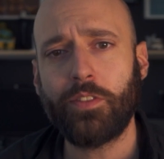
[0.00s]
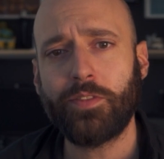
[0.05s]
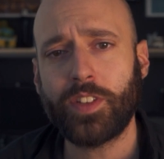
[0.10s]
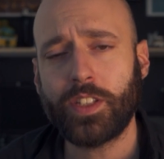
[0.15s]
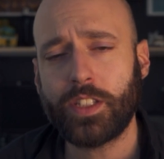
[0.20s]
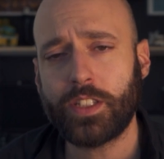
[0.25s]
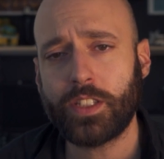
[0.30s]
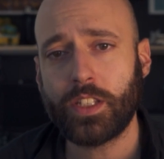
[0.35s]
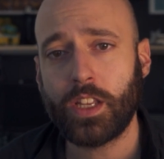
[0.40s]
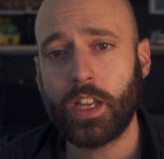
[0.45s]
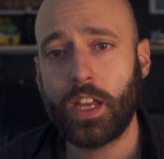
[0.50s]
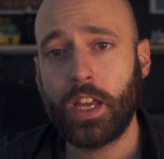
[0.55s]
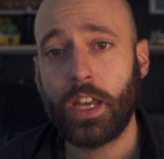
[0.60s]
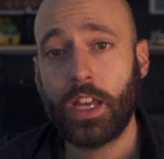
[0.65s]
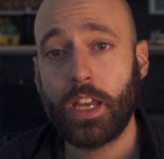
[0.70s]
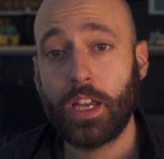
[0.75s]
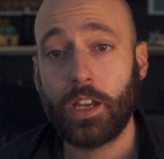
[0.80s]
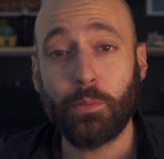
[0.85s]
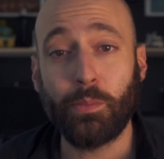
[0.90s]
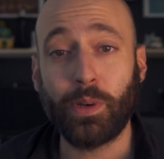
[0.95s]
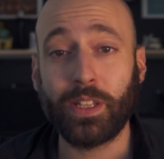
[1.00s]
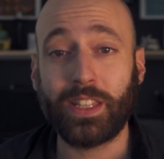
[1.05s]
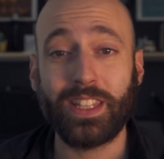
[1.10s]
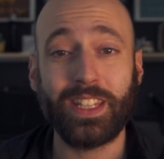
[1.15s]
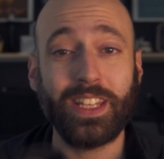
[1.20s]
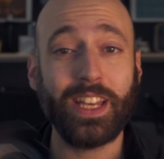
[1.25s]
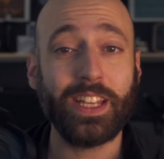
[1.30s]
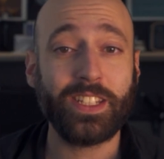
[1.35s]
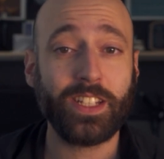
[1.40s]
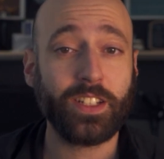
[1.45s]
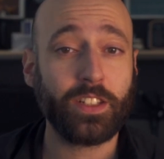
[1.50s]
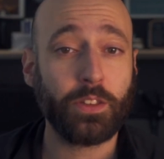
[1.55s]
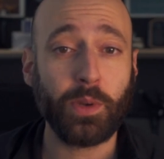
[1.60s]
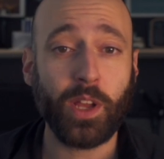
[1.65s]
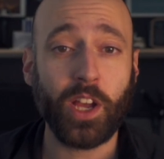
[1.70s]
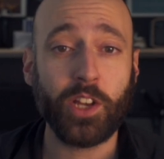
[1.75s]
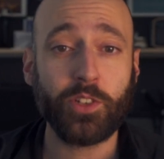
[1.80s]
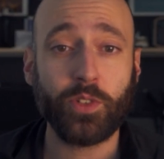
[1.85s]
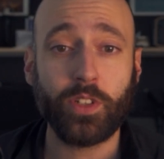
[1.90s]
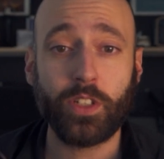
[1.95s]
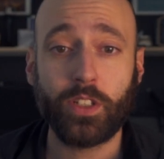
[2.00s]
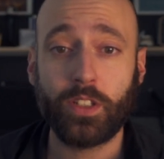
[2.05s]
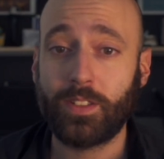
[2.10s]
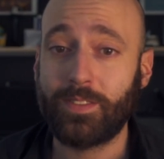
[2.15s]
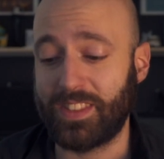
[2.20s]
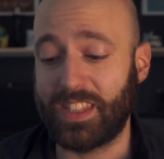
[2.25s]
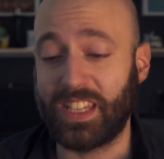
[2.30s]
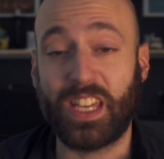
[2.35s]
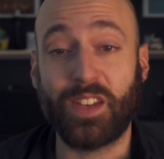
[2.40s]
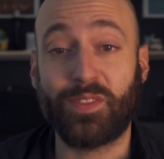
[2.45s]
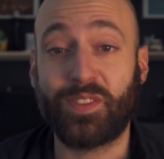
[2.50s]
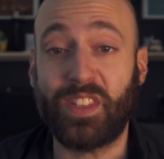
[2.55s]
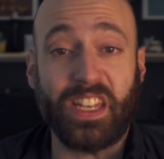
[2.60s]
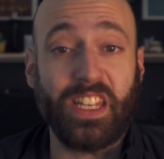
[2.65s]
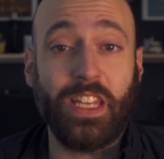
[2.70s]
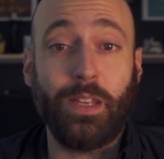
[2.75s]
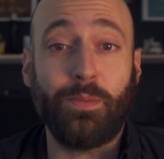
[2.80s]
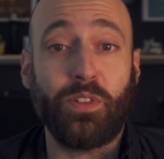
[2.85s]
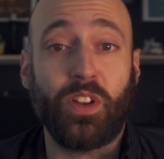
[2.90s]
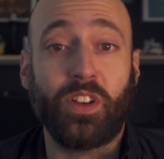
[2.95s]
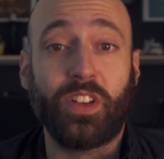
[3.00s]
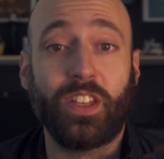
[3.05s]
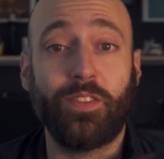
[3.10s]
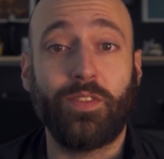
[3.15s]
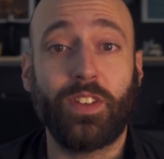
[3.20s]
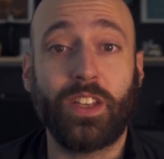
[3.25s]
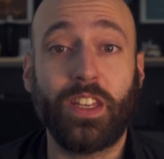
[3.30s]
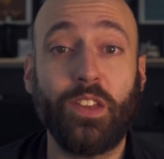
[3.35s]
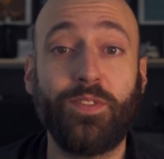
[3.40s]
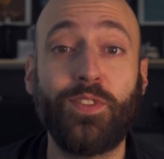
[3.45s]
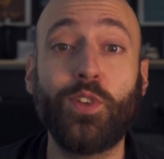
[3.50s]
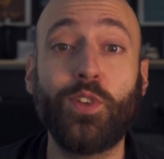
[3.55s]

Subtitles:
office. But the a6300, the gift that keeps on giving.